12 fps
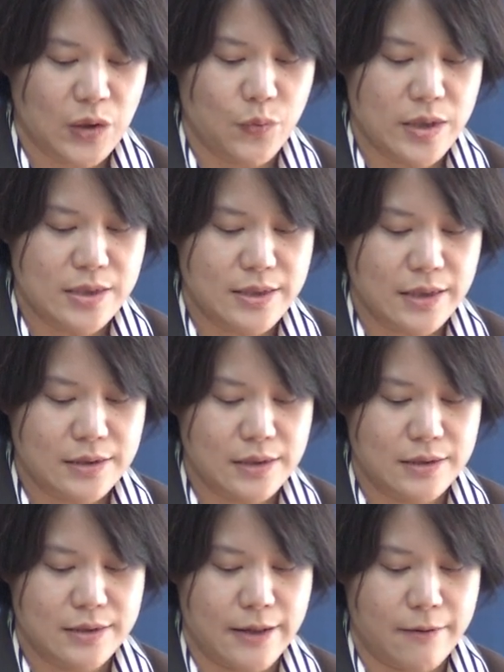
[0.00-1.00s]
we
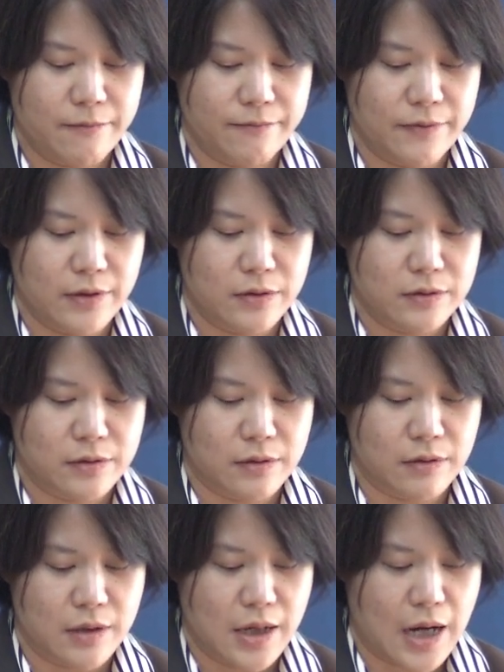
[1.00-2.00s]
injected them via
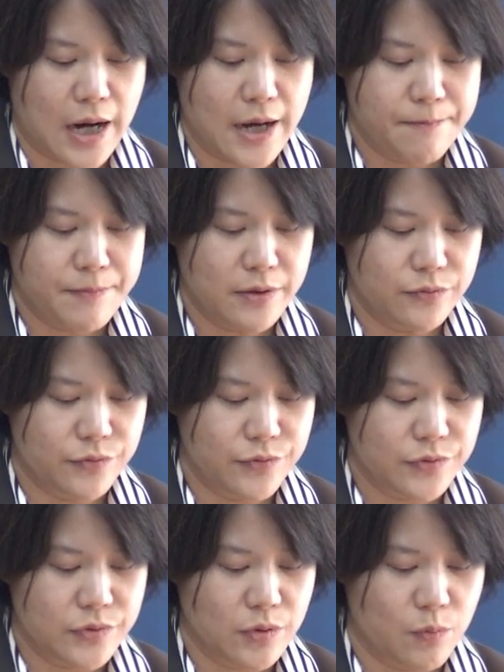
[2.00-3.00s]
the IP route